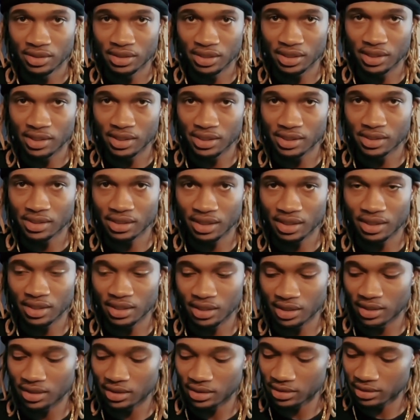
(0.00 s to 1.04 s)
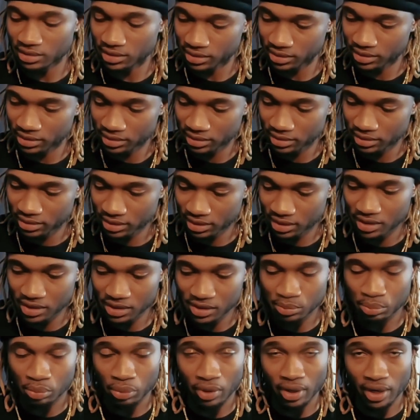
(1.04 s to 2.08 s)

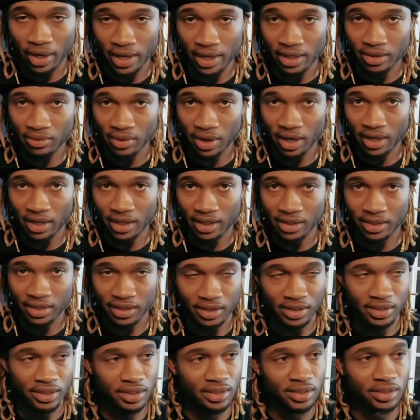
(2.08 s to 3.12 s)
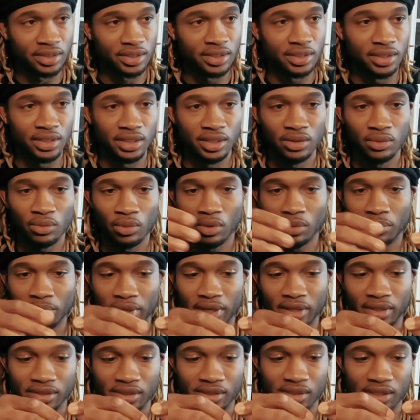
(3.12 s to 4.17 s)
this braid right here. Won't
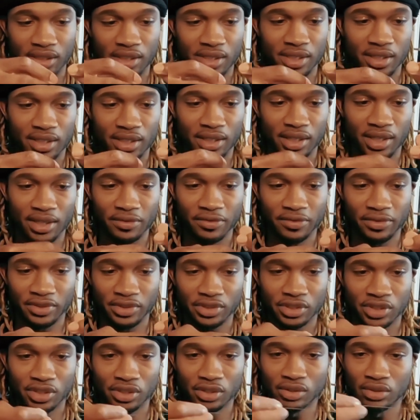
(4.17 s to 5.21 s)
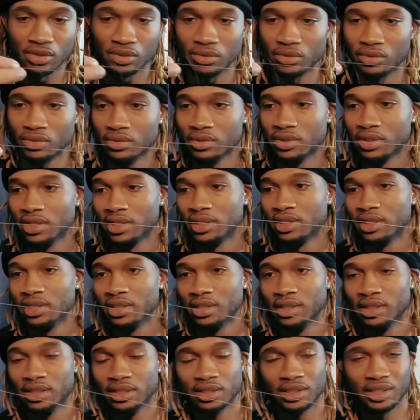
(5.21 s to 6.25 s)
be able to see it. And for 2,
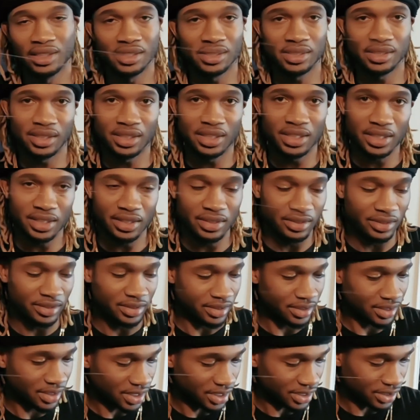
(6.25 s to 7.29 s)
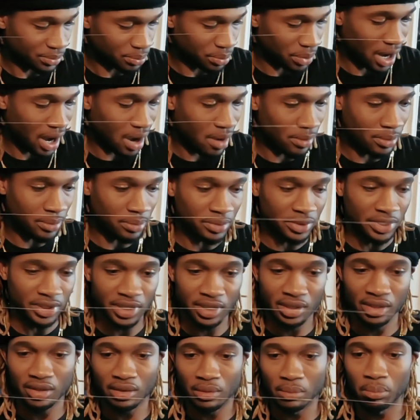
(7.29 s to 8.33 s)
this leader is probably
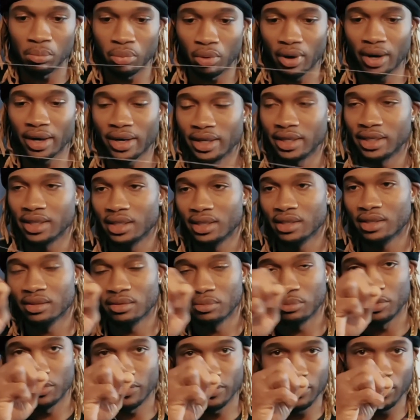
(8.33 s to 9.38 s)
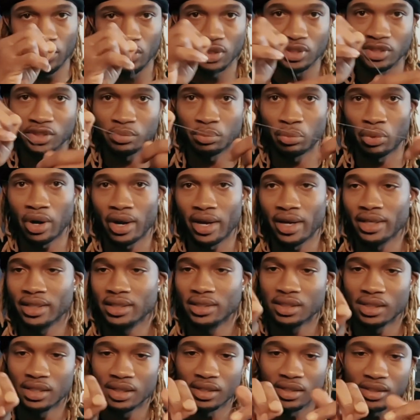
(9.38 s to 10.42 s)
gonna break before this
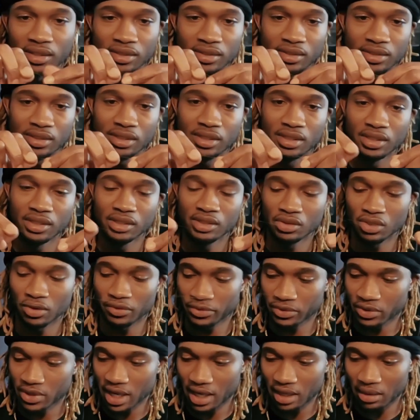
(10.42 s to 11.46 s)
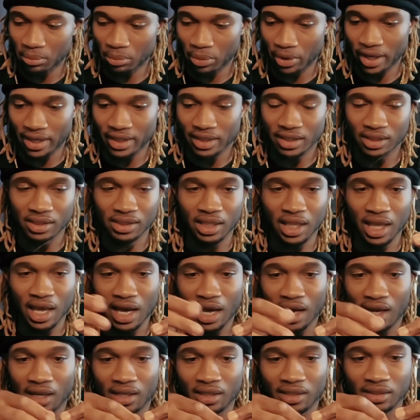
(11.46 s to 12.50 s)
braid does. So if you gotta break your
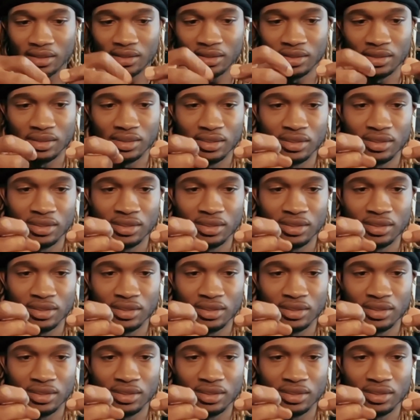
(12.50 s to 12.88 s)
line,